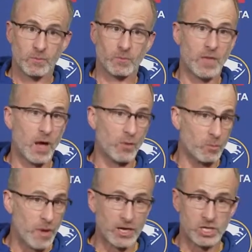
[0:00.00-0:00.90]
Now they're
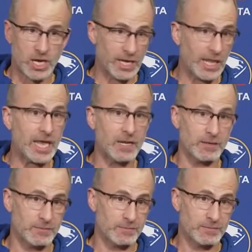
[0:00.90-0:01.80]
back checking late.
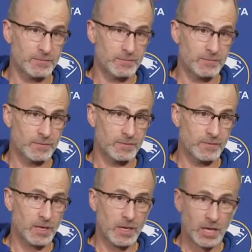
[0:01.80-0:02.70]

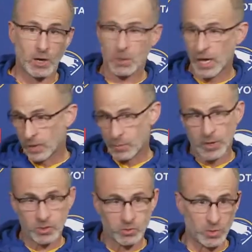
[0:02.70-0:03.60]
And the Carolina
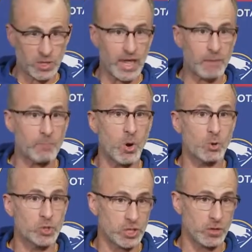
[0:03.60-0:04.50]
players were in that
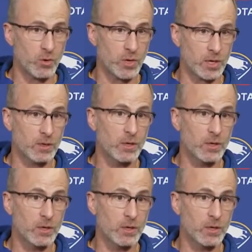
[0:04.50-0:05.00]
motion going